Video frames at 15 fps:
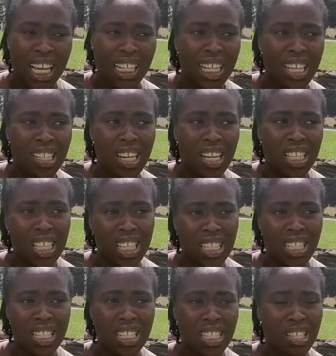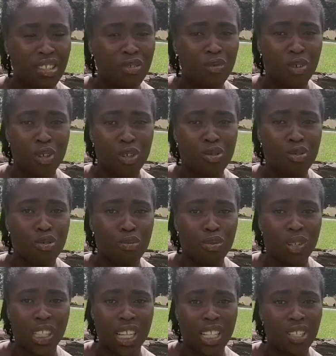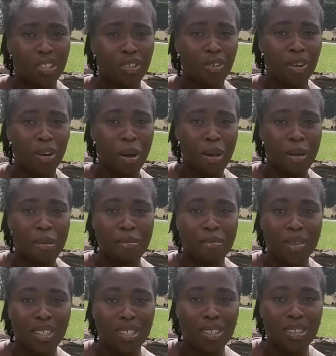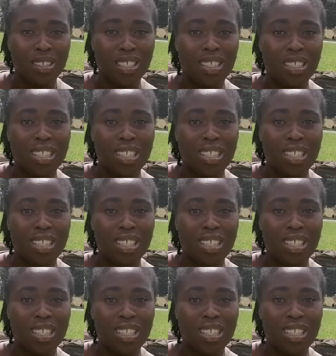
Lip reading: That's how easy it is for you to protect your mini twist.